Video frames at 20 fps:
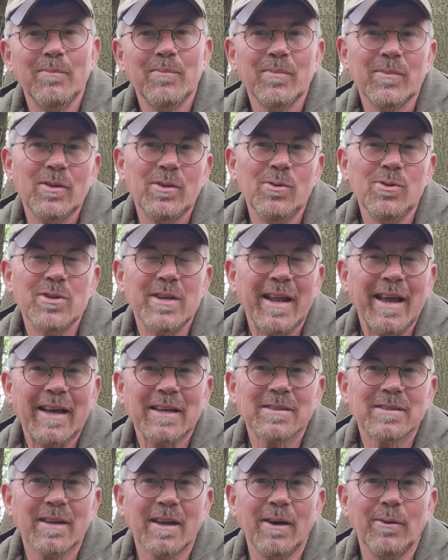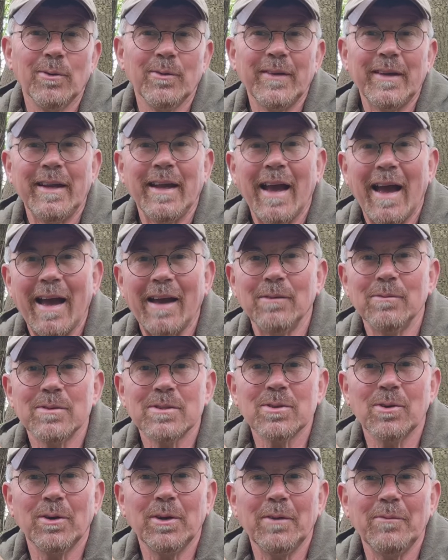usually it has to go on the
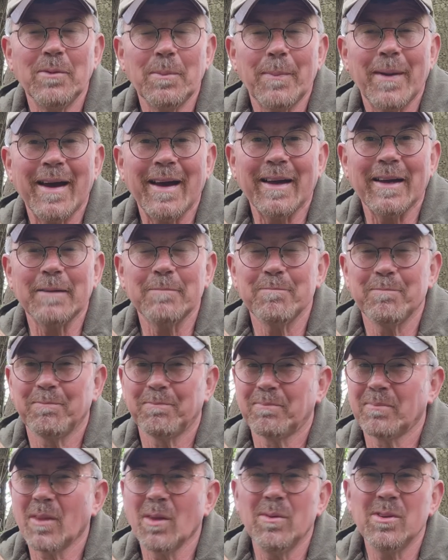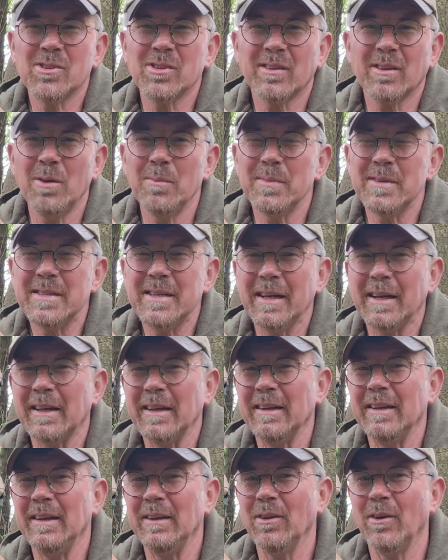outside of your pack, which I don't
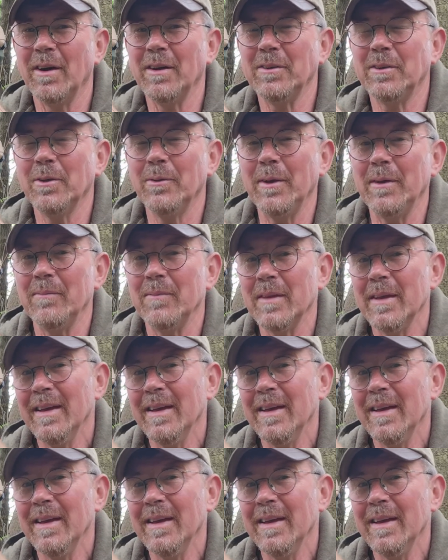particularly like doing.